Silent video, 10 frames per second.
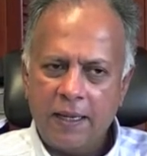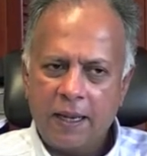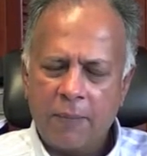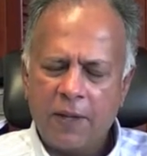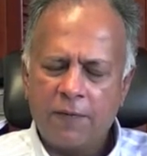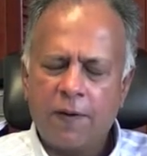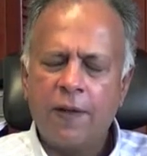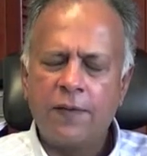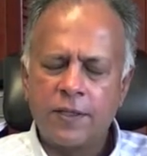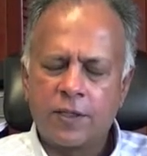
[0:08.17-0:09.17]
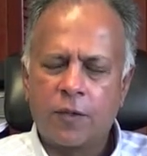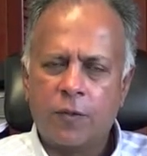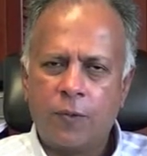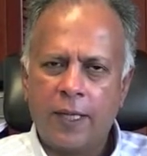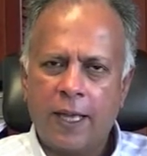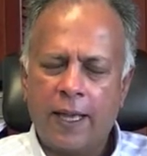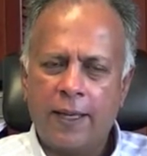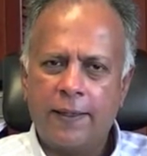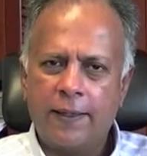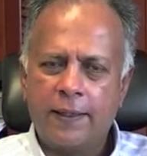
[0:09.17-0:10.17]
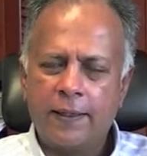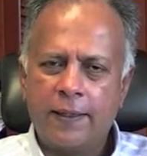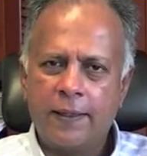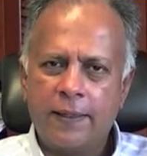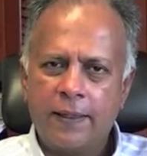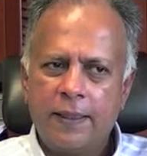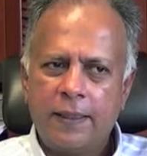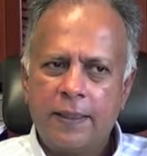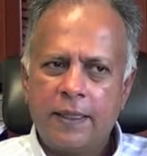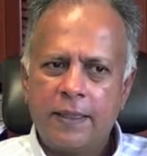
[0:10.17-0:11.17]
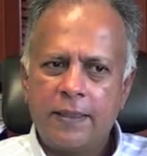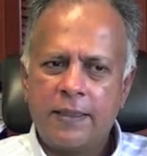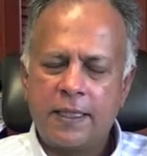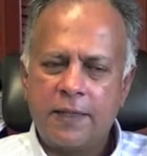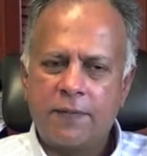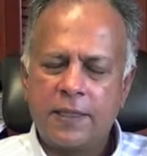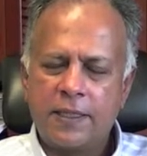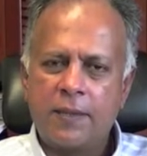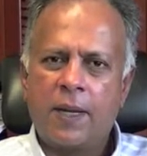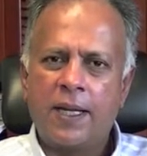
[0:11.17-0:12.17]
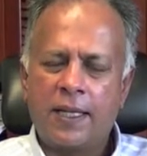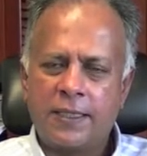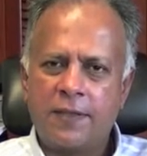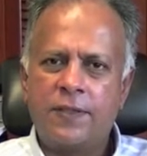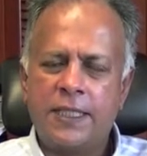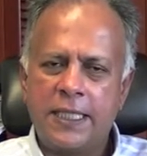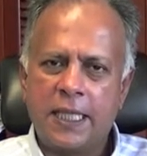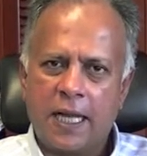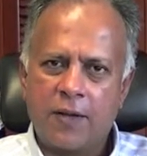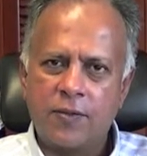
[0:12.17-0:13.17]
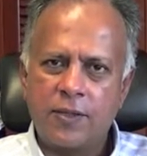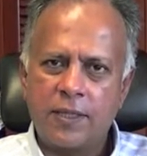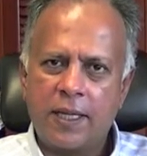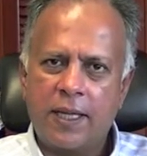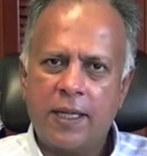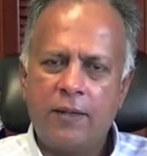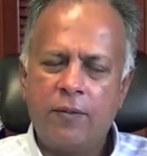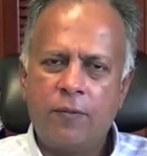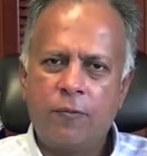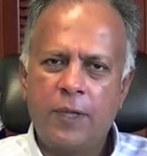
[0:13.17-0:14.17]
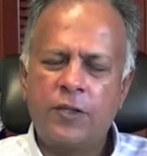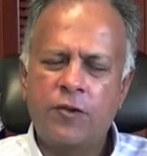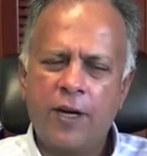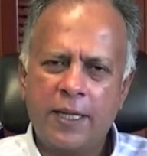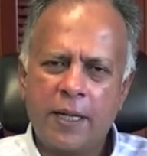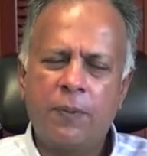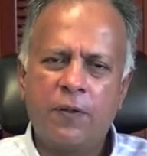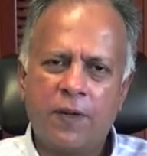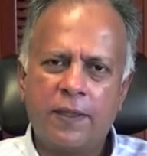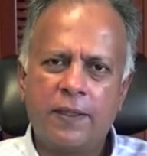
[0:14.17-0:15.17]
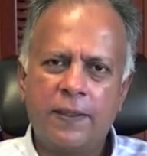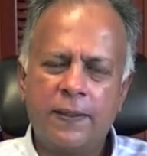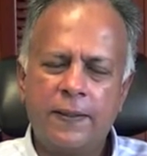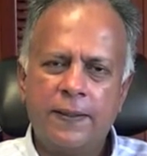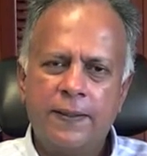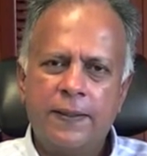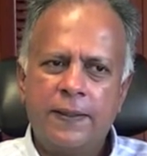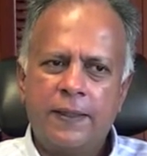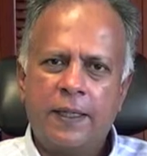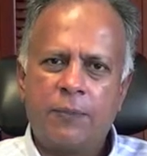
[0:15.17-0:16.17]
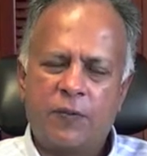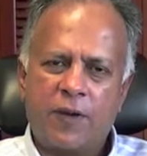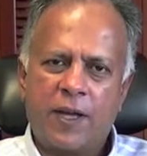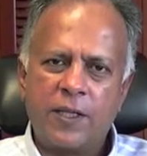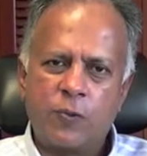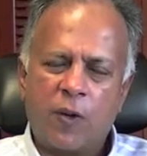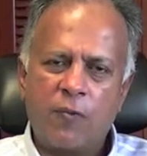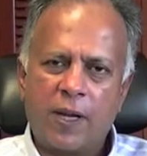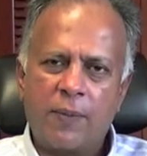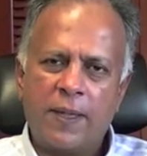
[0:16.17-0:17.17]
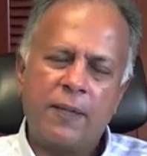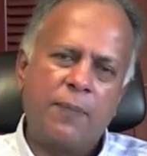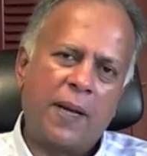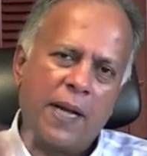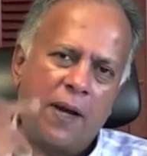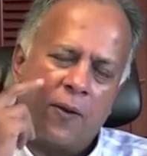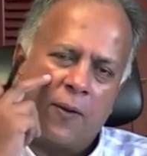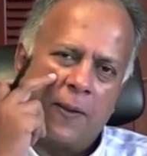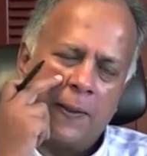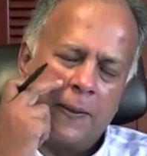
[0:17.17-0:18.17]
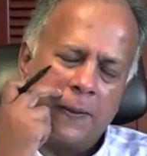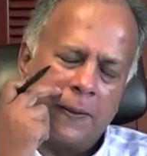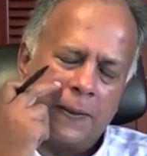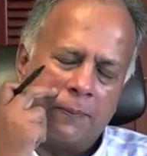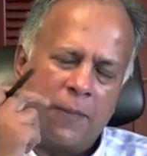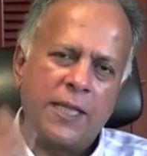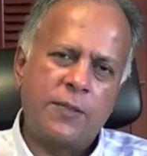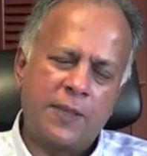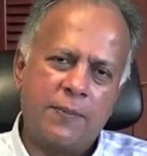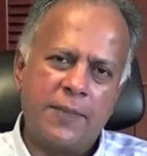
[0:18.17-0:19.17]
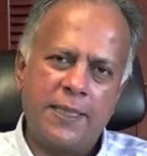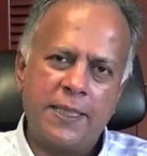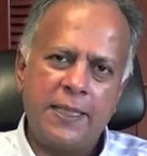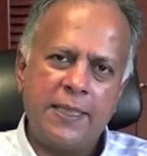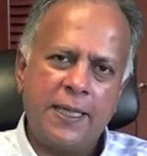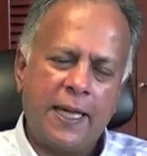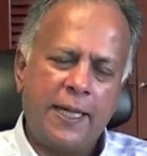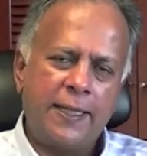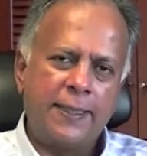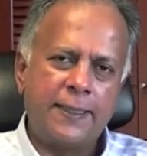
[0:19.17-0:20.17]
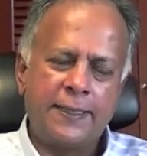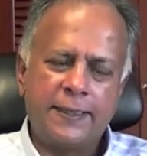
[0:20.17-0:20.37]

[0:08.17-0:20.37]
About 5 years ago, we had significant termite activity in the house, and we tried a couple of other providers, one recommended by our management committee and